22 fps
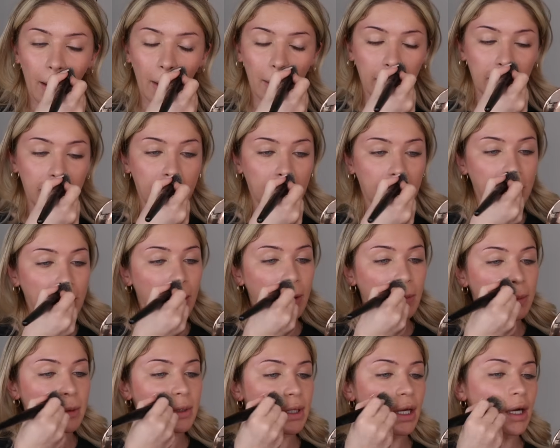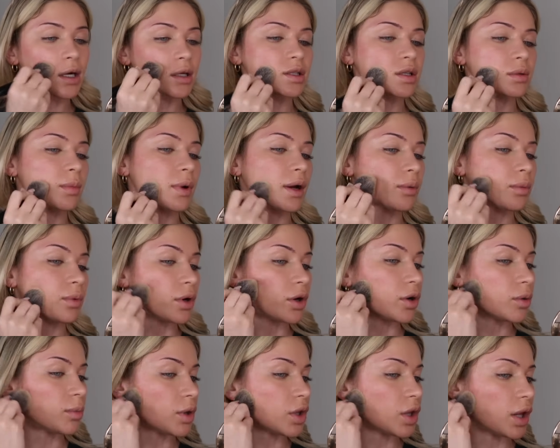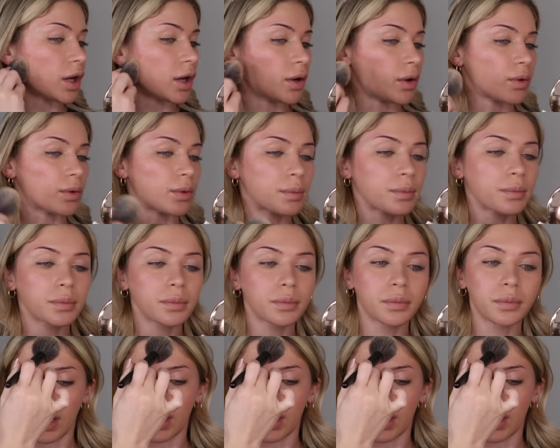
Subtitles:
I was sitting upstairs in my room alone,